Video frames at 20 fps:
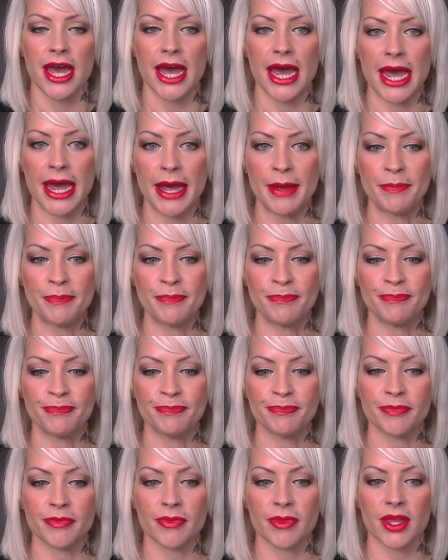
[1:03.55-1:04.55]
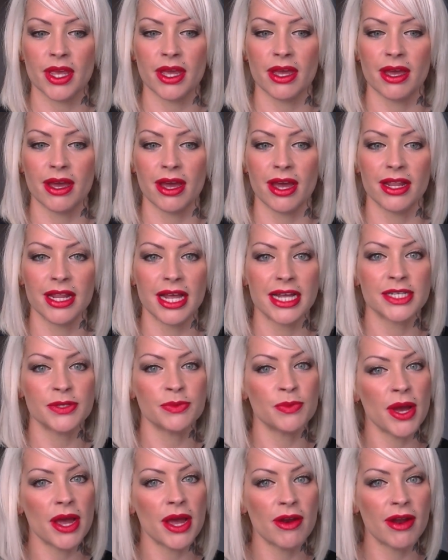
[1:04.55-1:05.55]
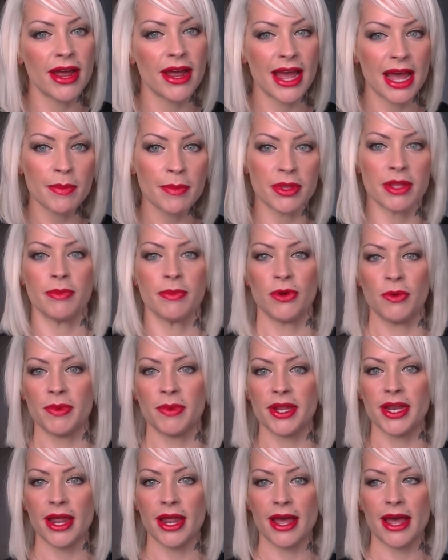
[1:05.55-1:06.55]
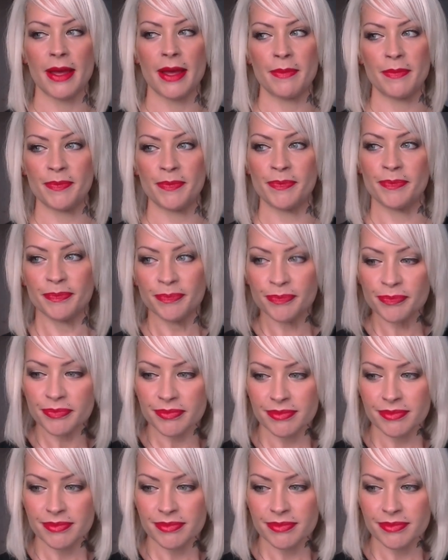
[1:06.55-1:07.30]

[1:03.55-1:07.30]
And that's where I am at the moment.